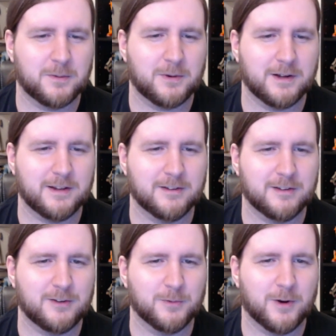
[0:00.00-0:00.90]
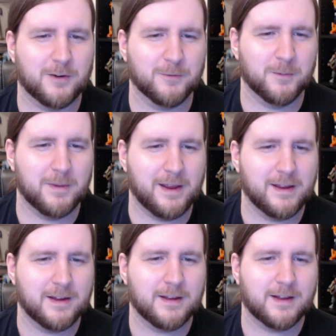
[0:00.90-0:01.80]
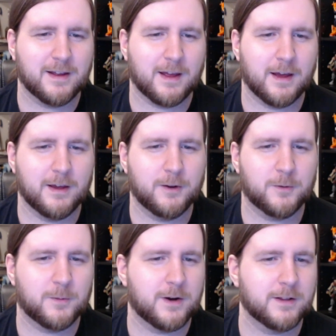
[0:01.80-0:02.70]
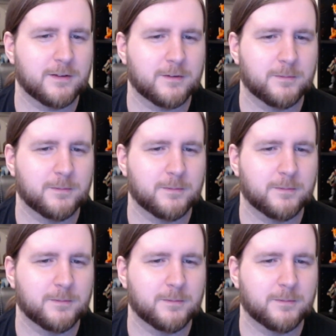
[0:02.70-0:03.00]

What is it you want from me? I don't want